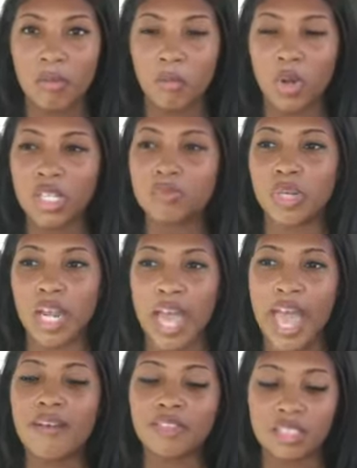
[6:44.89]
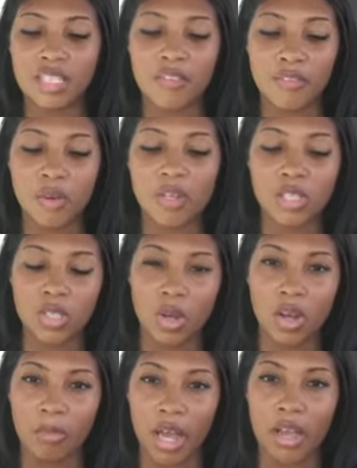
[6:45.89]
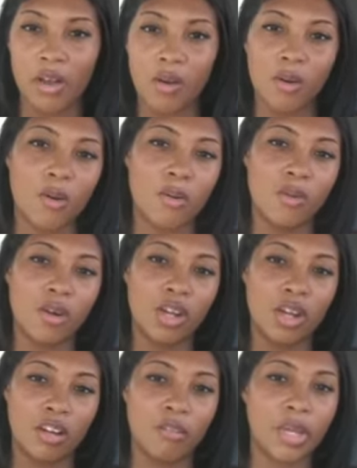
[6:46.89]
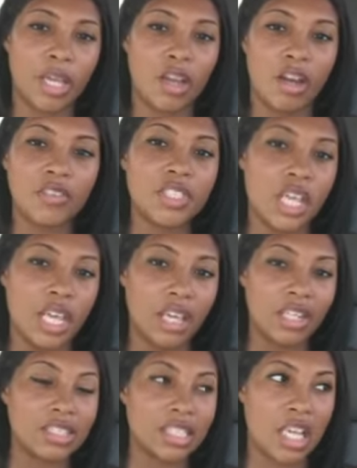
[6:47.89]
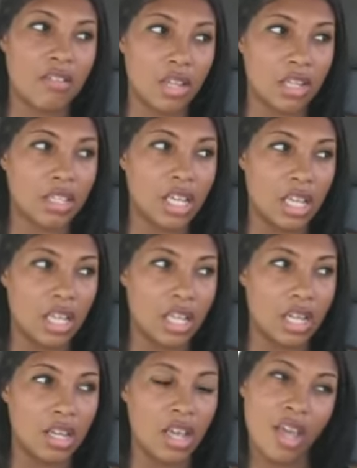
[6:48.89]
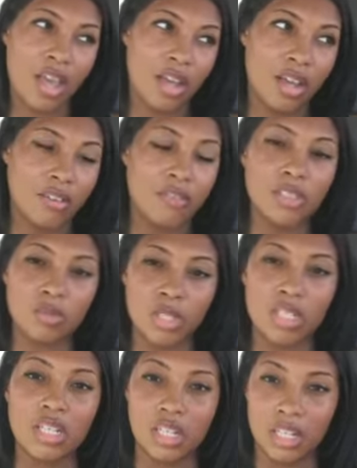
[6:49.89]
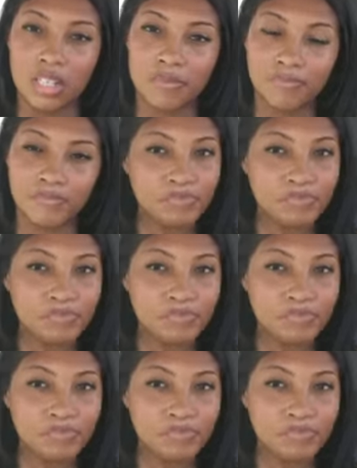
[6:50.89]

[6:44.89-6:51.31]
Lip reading: But I have to stay focused on my goal of paying off debt and saving, and it feels really good.